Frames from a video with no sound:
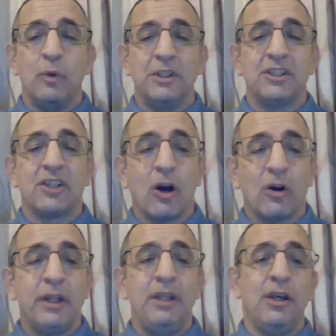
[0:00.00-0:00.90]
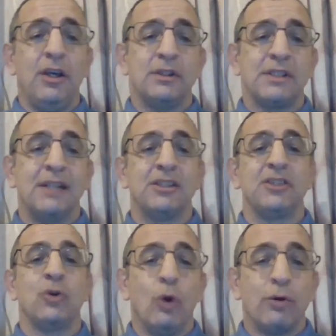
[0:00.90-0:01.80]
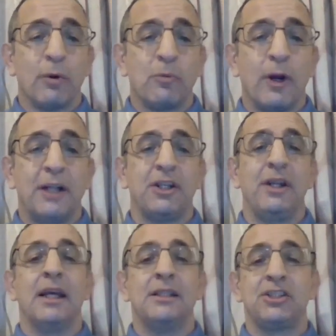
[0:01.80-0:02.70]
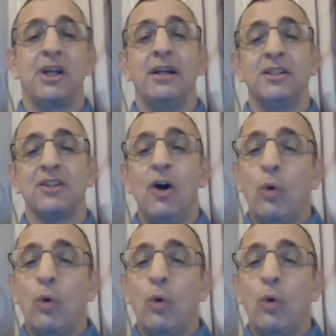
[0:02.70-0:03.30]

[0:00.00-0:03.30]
which is currently used as a tool of repression against China's